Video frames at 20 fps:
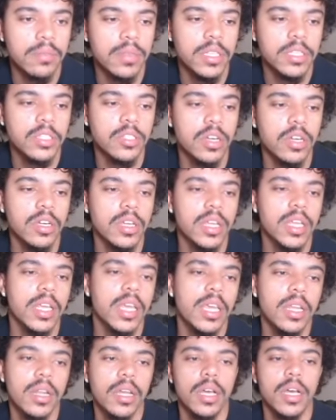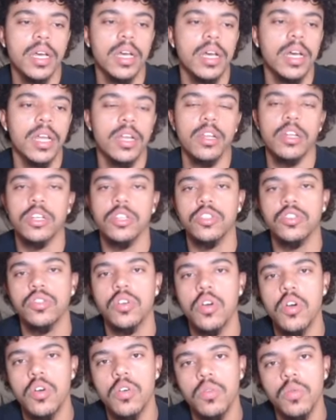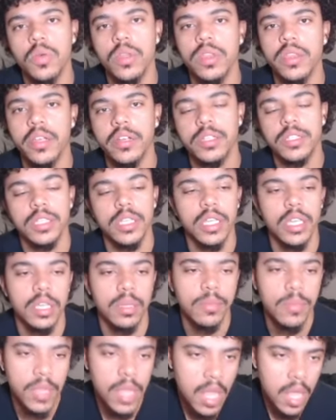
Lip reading: They're starting to get under control with their team.